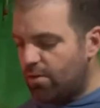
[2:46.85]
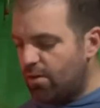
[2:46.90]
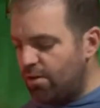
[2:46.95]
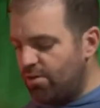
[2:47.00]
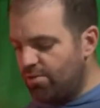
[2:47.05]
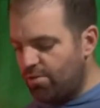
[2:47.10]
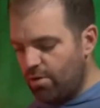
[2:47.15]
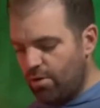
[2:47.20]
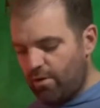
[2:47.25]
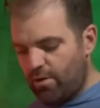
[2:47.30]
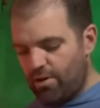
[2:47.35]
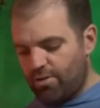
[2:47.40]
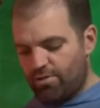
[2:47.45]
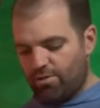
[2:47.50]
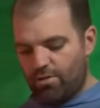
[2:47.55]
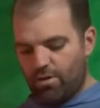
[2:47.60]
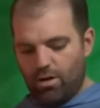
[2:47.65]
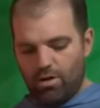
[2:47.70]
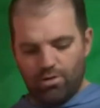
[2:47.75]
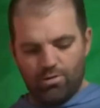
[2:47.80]
So there's
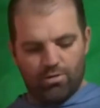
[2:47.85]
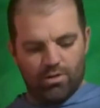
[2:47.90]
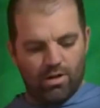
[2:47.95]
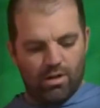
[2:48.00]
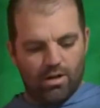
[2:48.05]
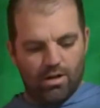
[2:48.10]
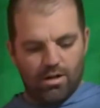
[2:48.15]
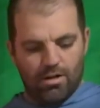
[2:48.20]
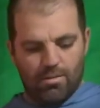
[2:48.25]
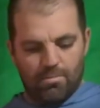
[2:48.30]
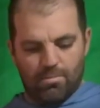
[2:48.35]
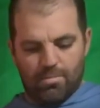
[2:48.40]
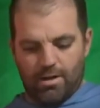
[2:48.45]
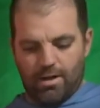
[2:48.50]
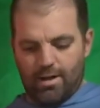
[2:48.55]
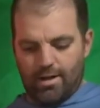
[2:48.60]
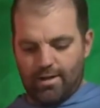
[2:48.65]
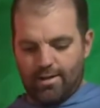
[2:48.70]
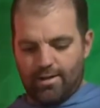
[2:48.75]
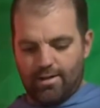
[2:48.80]
those.
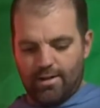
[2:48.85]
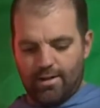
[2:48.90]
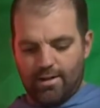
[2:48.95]
But